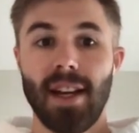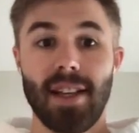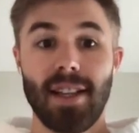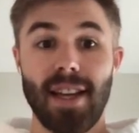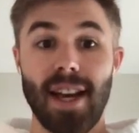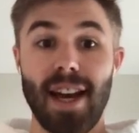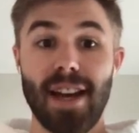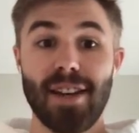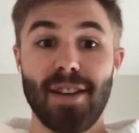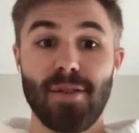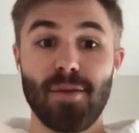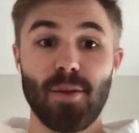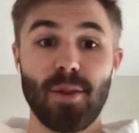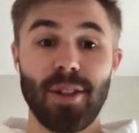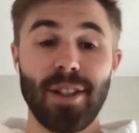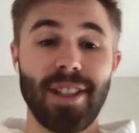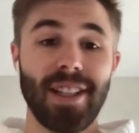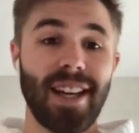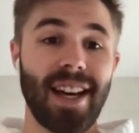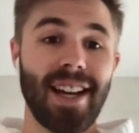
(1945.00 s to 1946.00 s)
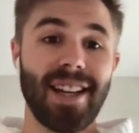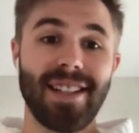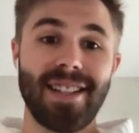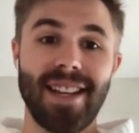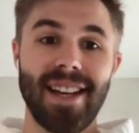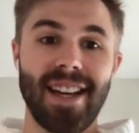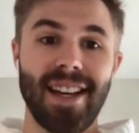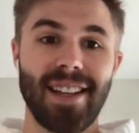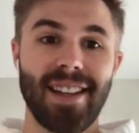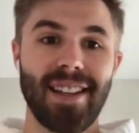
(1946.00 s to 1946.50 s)
Yeah, you really got to
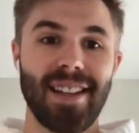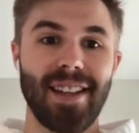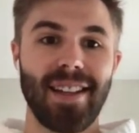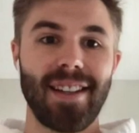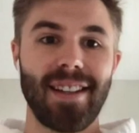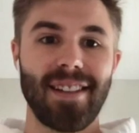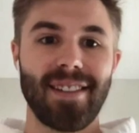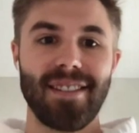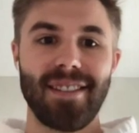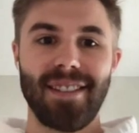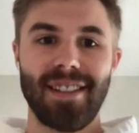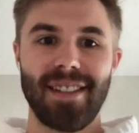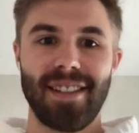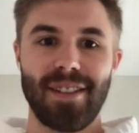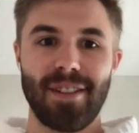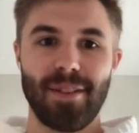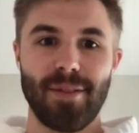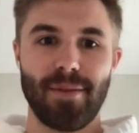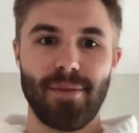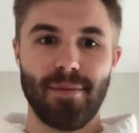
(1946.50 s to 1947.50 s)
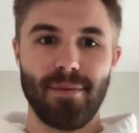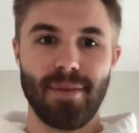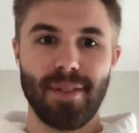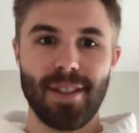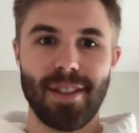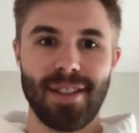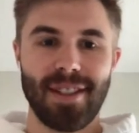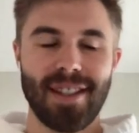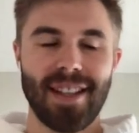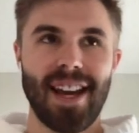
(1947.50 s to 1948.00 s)
take the
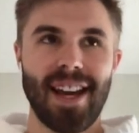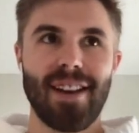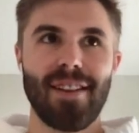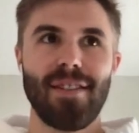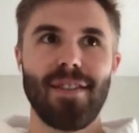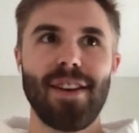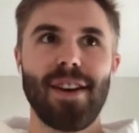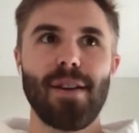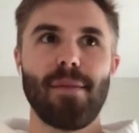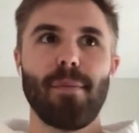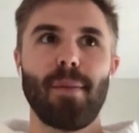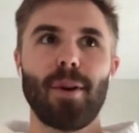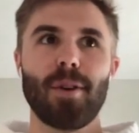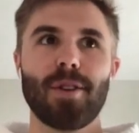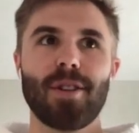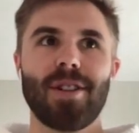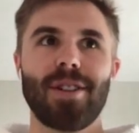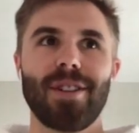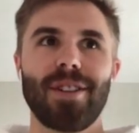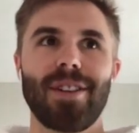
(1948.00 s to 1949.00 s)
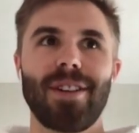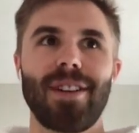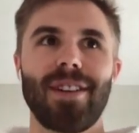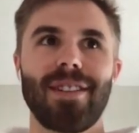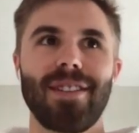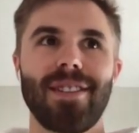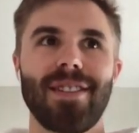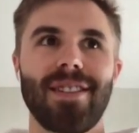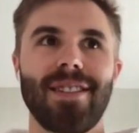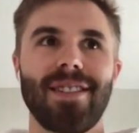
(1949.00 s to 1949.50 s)
kind of the emotional
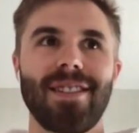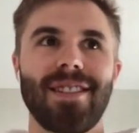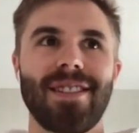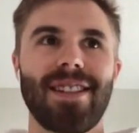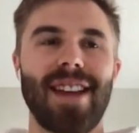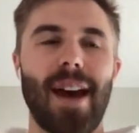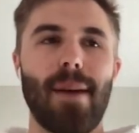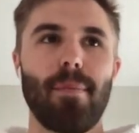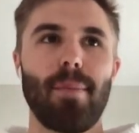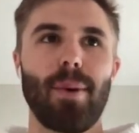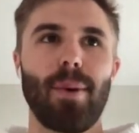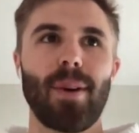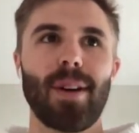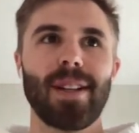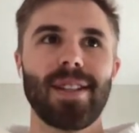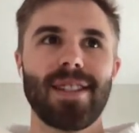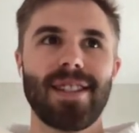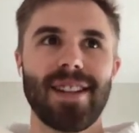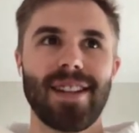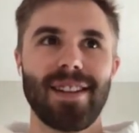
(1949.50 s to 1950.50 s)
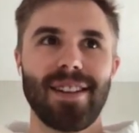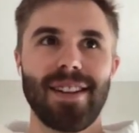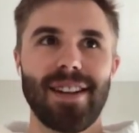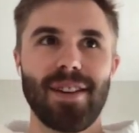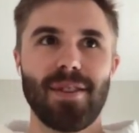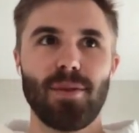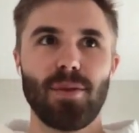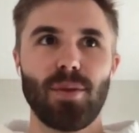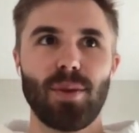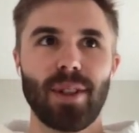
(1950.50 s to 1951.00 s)
set points and
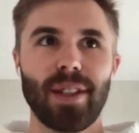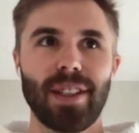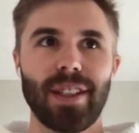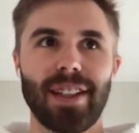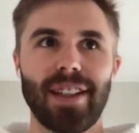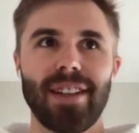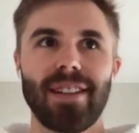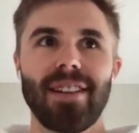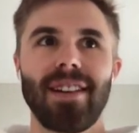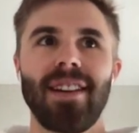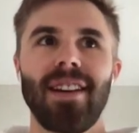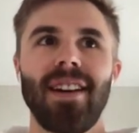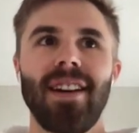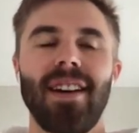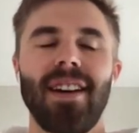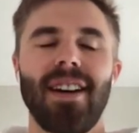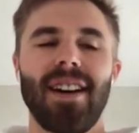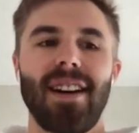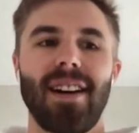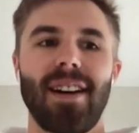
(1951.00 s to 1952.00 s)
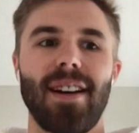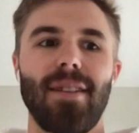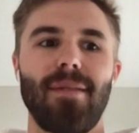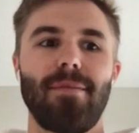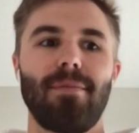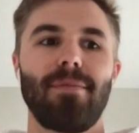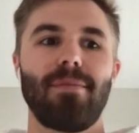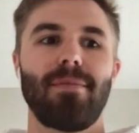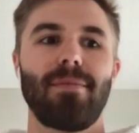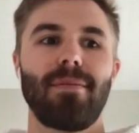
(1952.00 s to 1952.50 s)
really
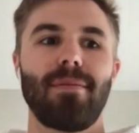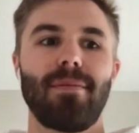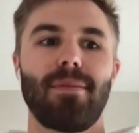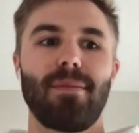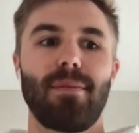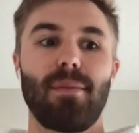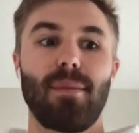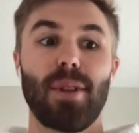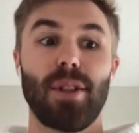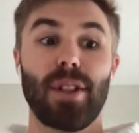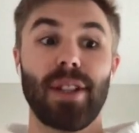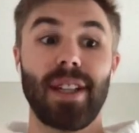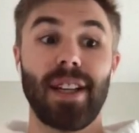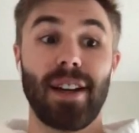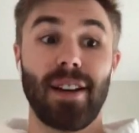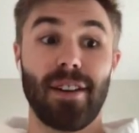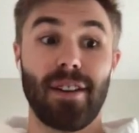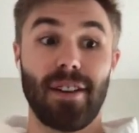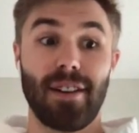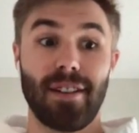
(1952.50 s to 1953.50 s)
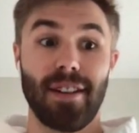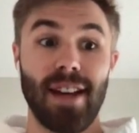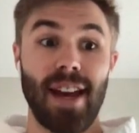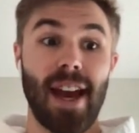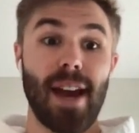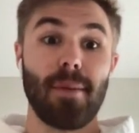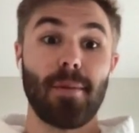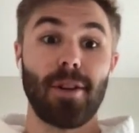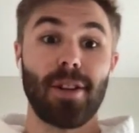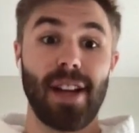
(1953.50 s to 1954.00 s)
really
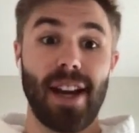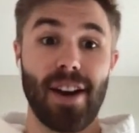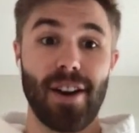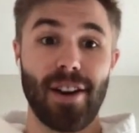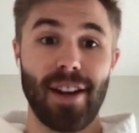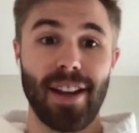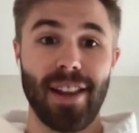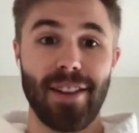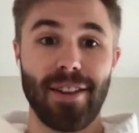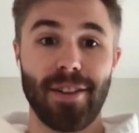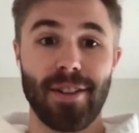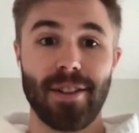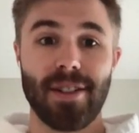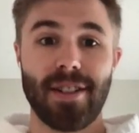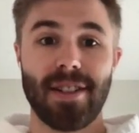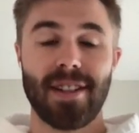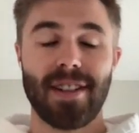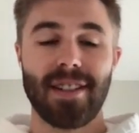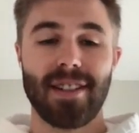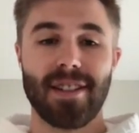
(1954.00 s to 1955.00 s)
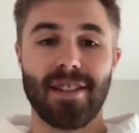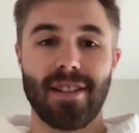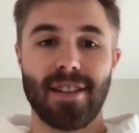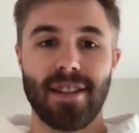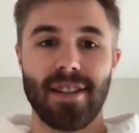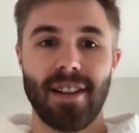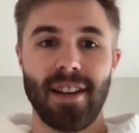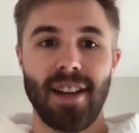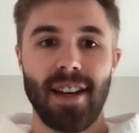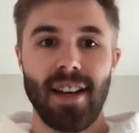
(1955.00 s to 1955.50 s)
hammer down on those,
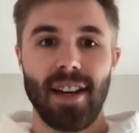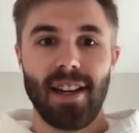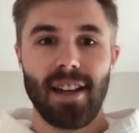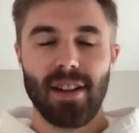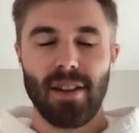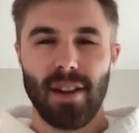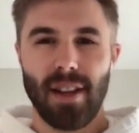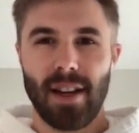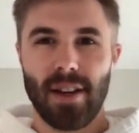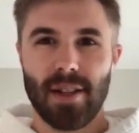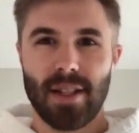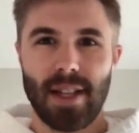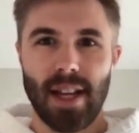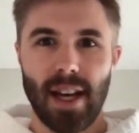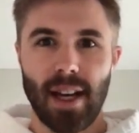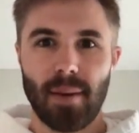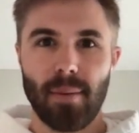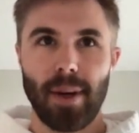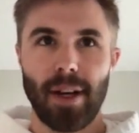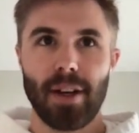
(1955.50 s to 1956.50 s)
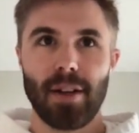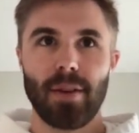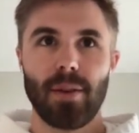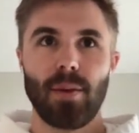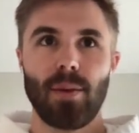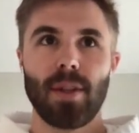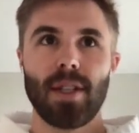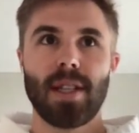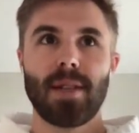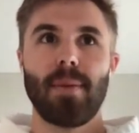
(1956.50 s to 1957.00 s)
because they always talk about
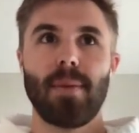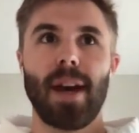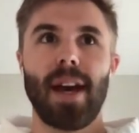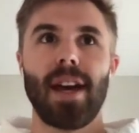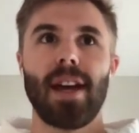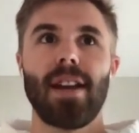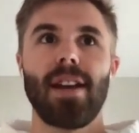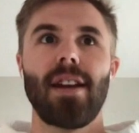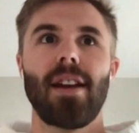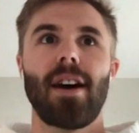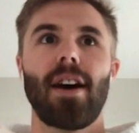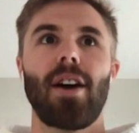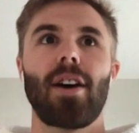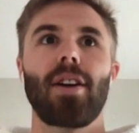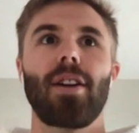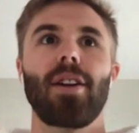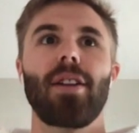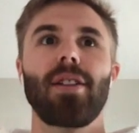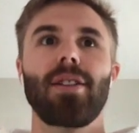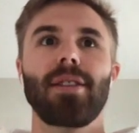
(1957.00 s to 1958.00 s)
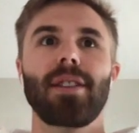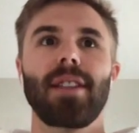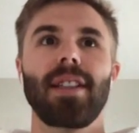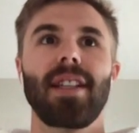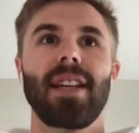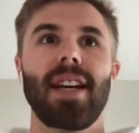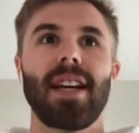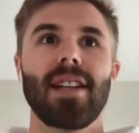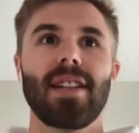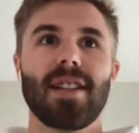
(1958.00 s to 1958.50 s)
we spend our early
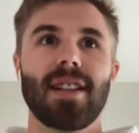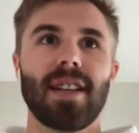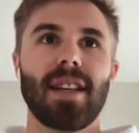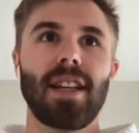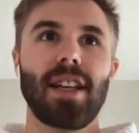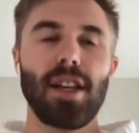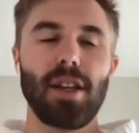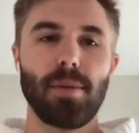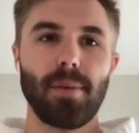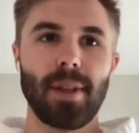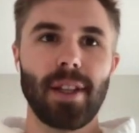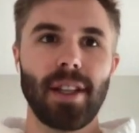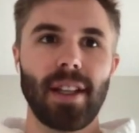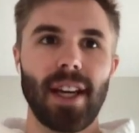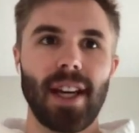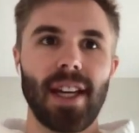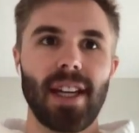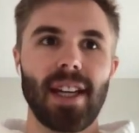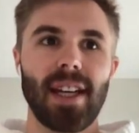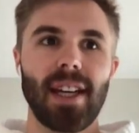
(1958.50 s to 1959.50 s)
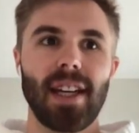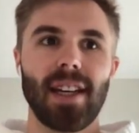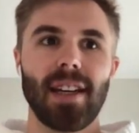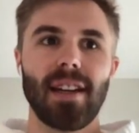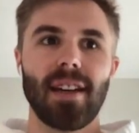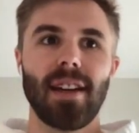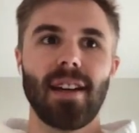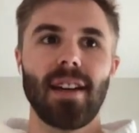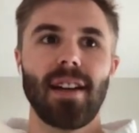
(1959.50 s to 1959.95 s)
days accumulating